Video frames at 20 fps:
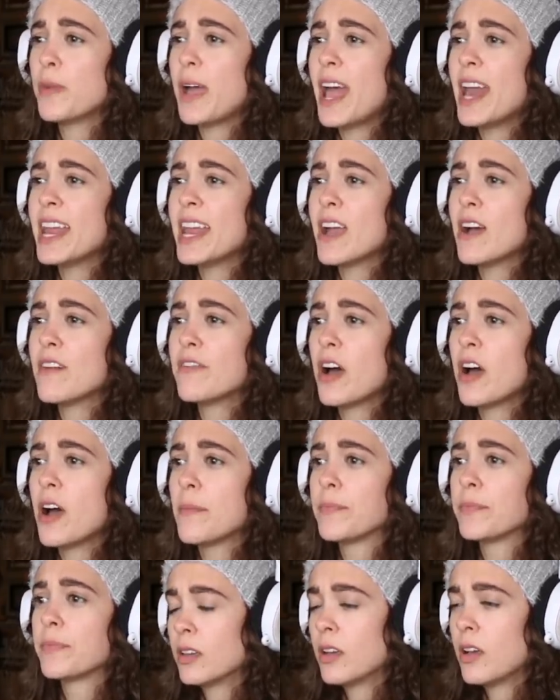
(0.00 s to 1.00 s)
many of
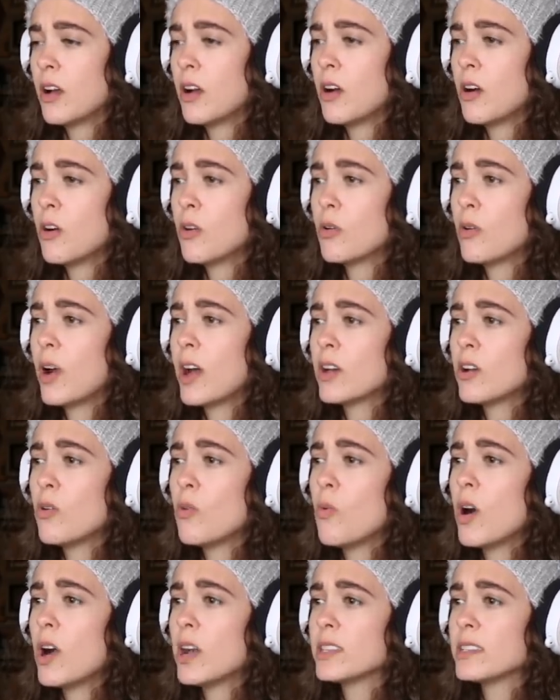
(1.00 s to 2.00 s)
them. Oh, I
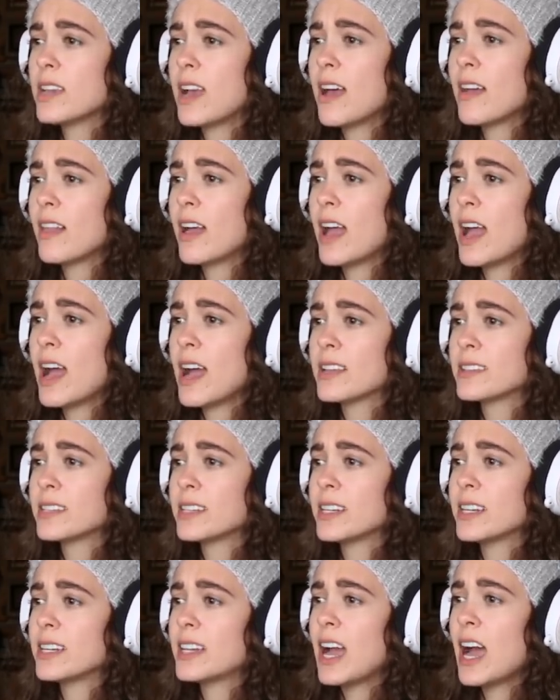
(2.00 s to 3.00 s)
don't want Tallahassee
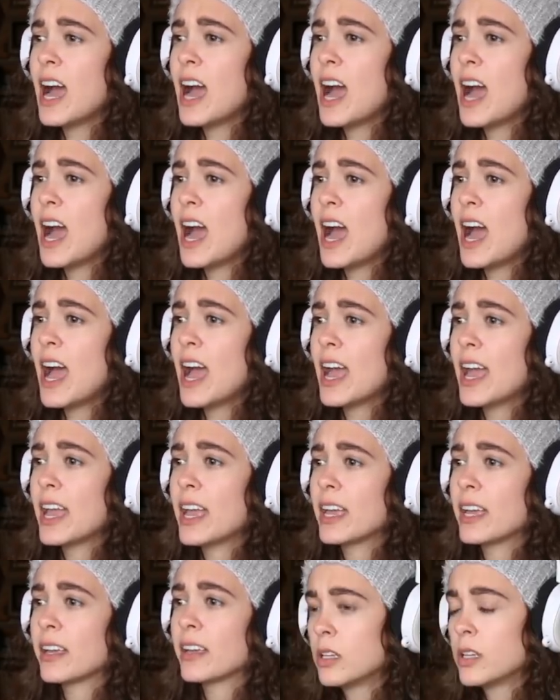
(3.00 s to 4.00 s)
to
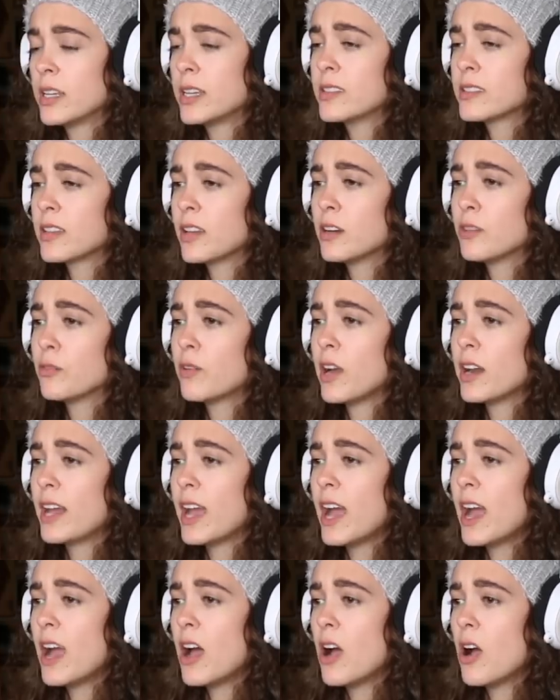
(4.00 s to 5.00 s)
die. He's gonna run
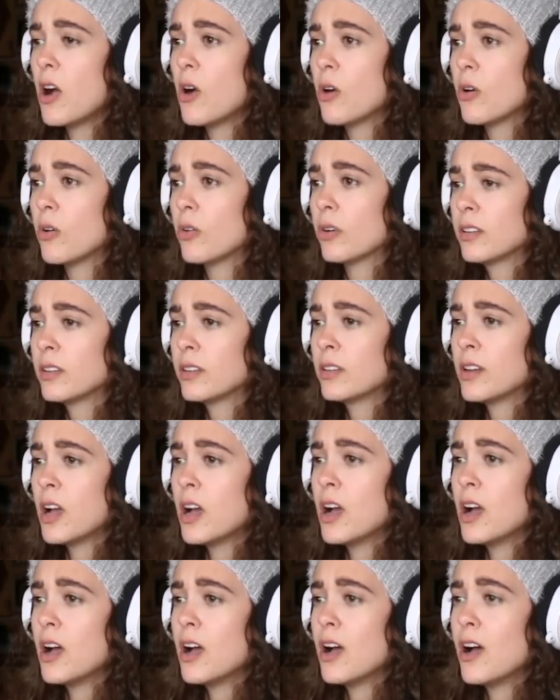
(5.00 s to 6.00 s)
out. No.
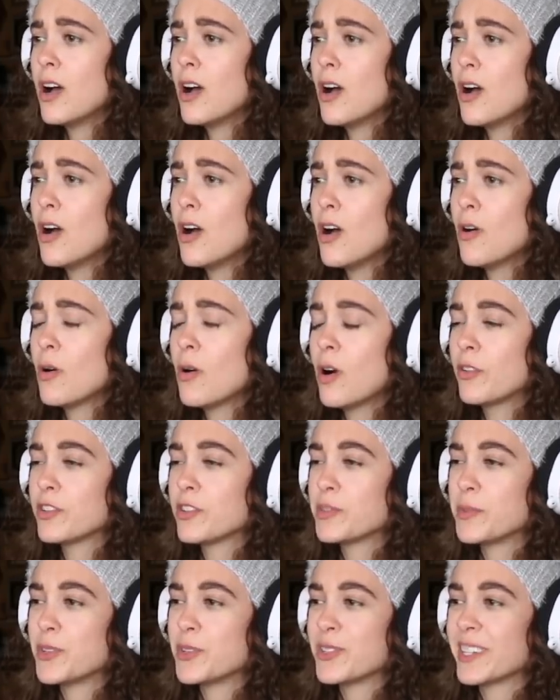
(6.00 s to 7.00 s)
Oh,
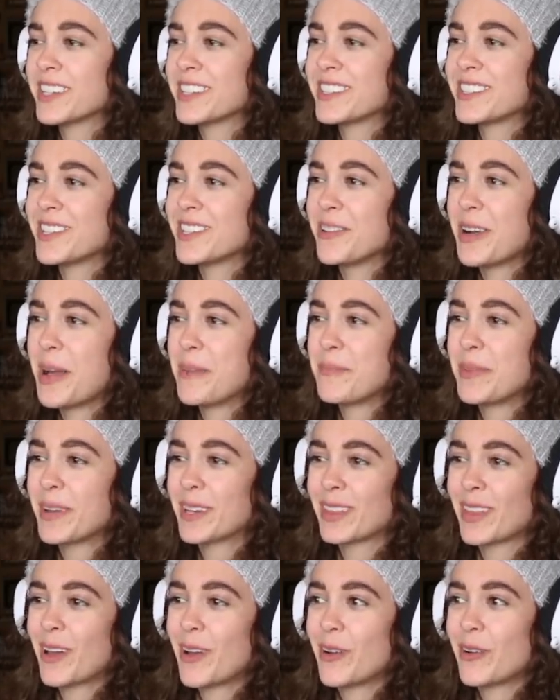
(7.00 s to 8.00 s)
this music is so
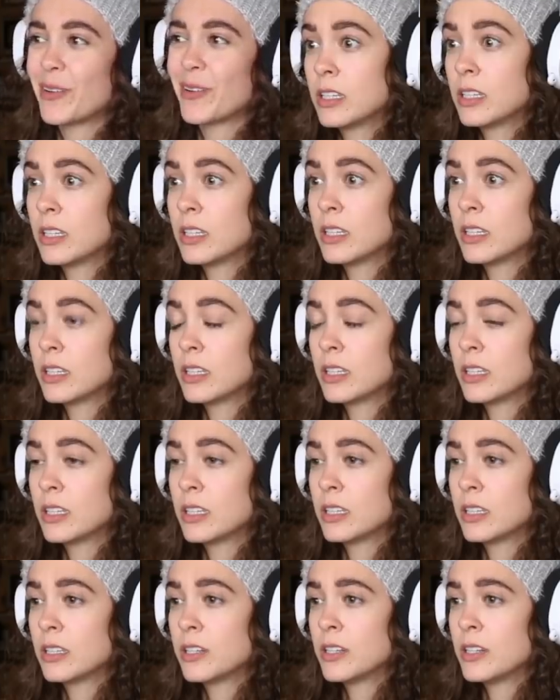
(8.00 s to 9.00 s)
epic though.
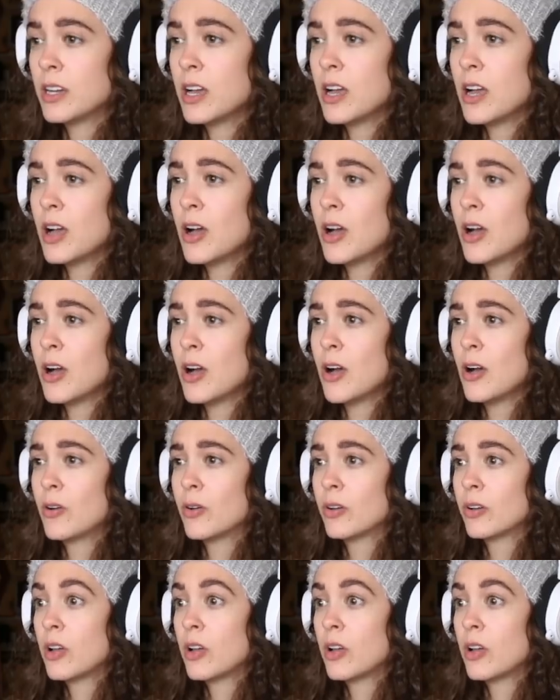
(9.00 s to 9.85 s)
No.